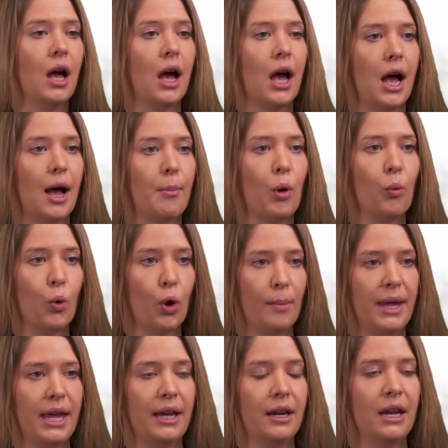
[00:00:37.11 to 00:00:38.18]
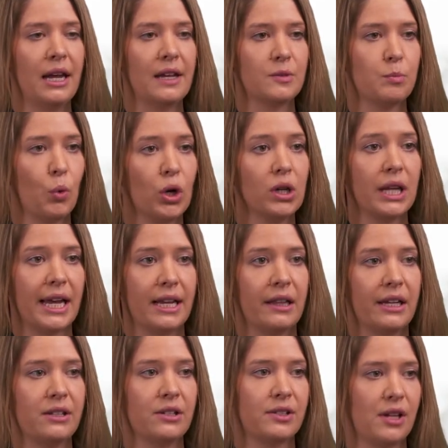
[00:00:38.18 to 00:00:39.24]
um, a woman is more
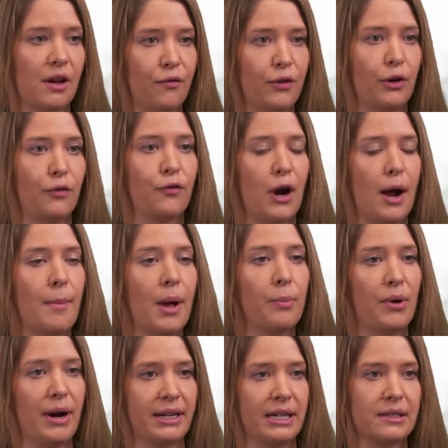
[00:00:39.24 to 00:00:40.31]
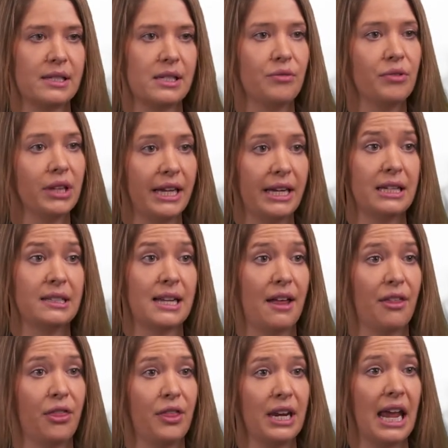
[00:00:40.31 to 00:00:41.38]
likely to suffer from a pregnancy-related
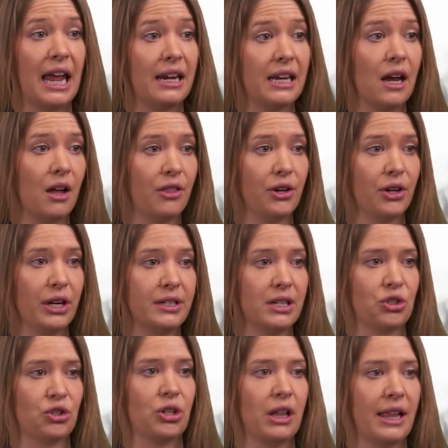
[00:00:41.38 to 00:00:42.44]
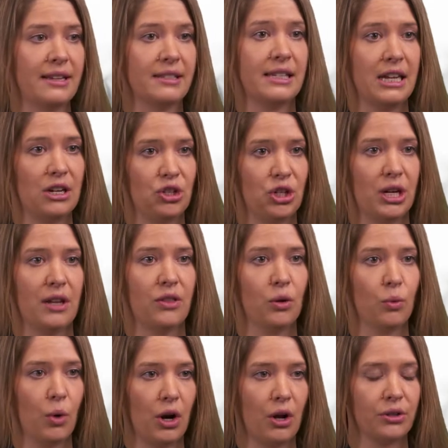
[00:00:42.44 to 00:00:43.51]
death than any other industrialized nation in the
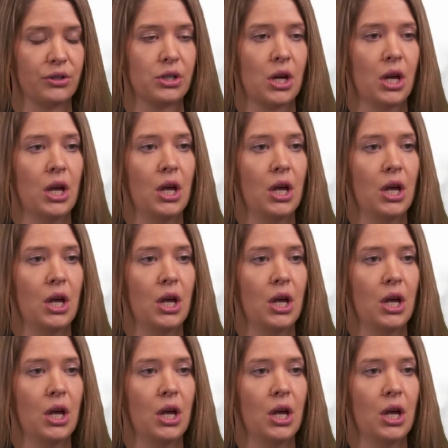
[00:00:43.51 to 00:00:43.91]
world.